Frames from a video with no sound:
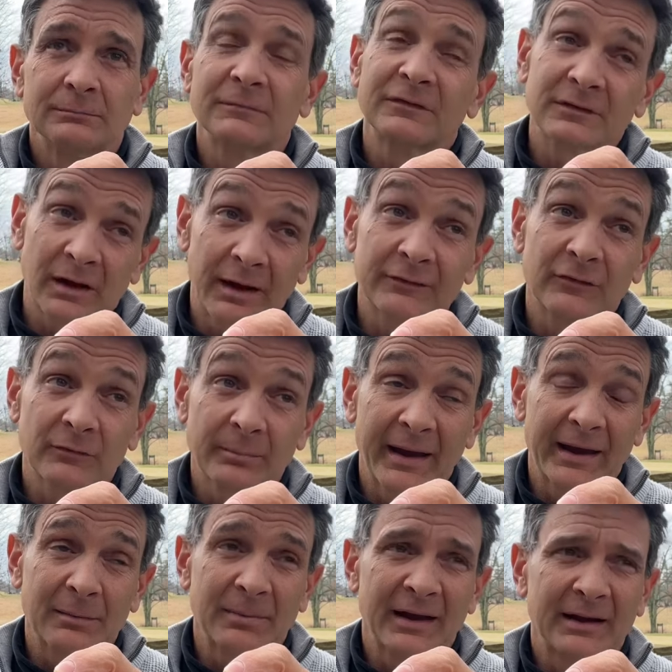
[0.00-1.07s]
Scotts is
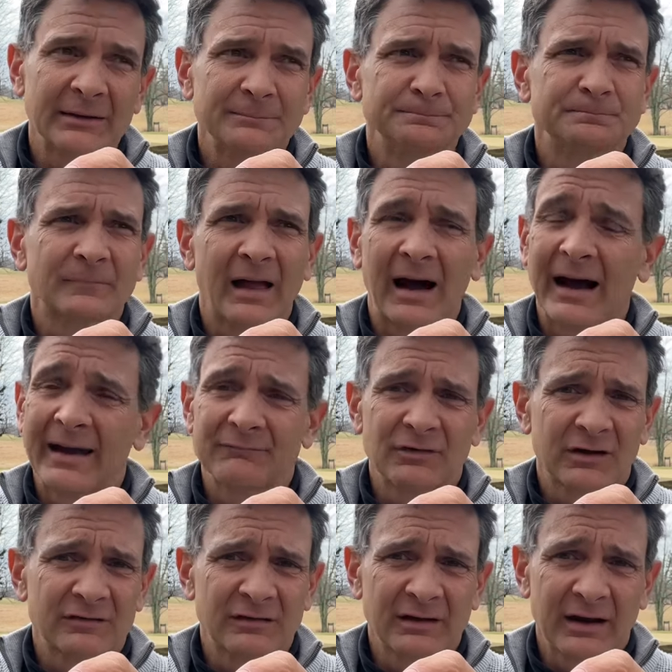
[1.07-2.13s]
bad about it. I have
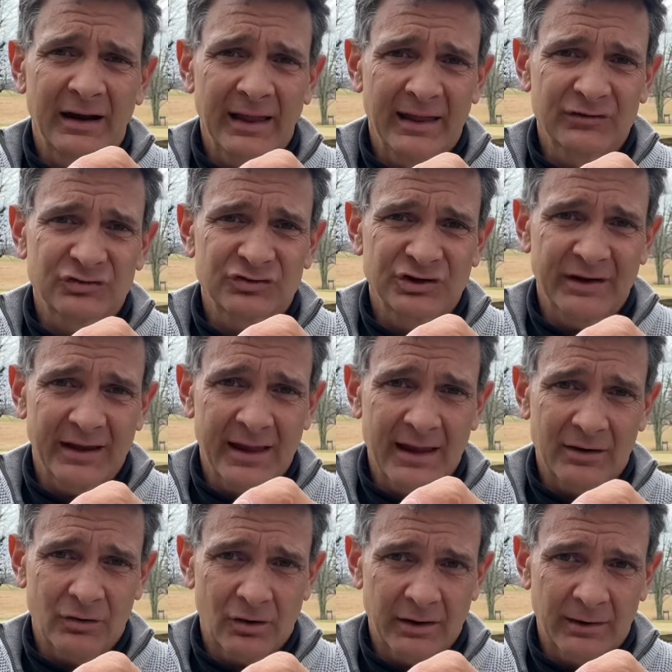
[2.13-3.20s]
not seen an
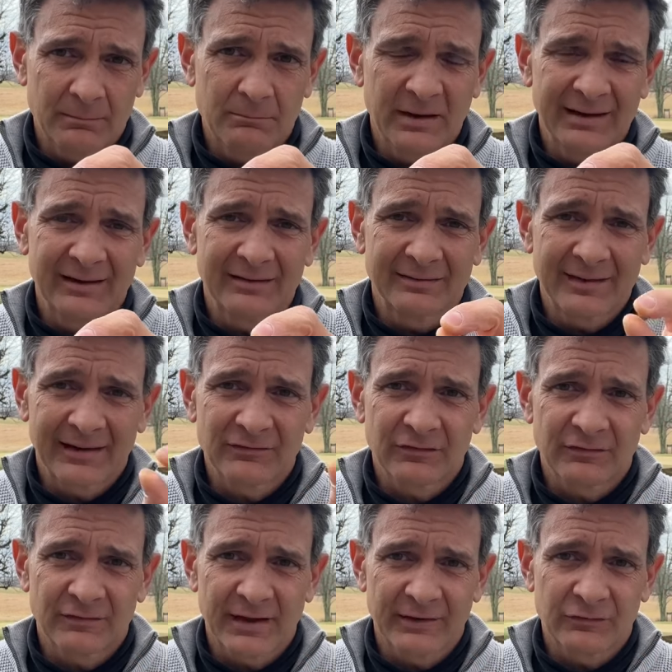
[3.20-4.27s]
SGN on it, meaning that's
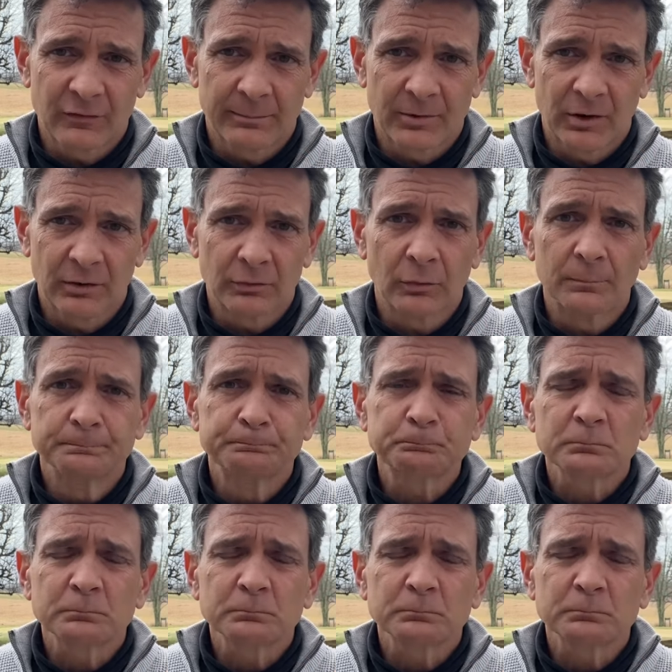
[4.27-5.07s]
the size of the particle.